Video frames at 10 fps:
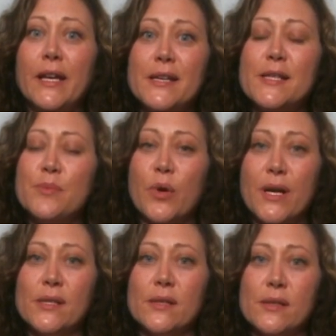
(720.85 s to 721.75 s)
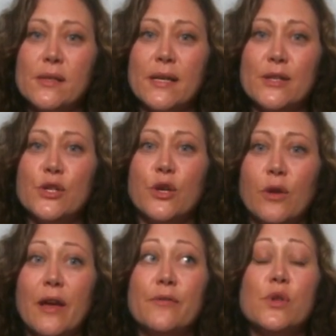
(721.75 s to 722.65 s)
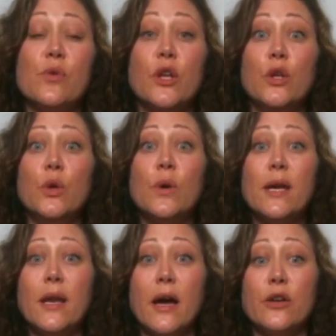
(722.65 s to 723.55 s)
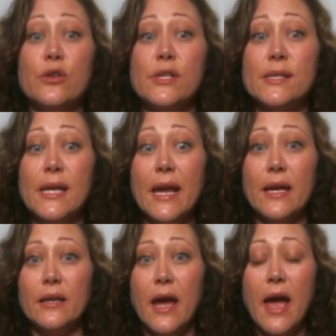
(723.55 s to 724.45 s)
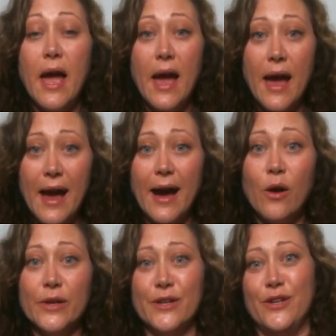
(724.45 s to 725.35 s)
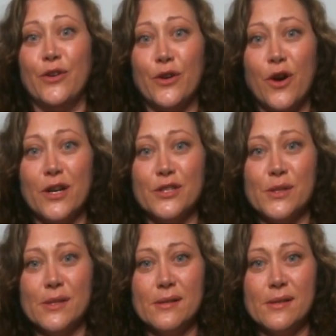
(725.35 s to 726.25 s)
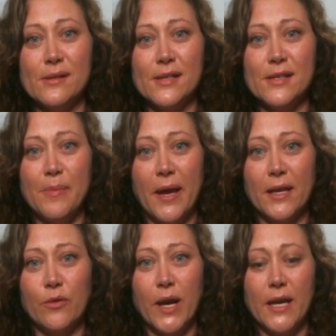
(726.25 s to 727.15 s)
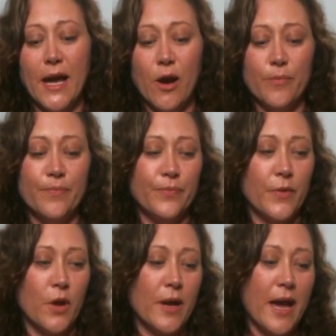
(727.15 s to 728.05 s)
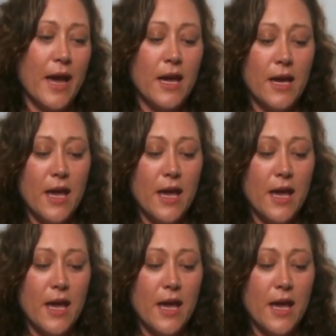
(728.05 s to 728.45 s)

his presence into your life so that you can understand how your consciousness is expanding right now. Okay?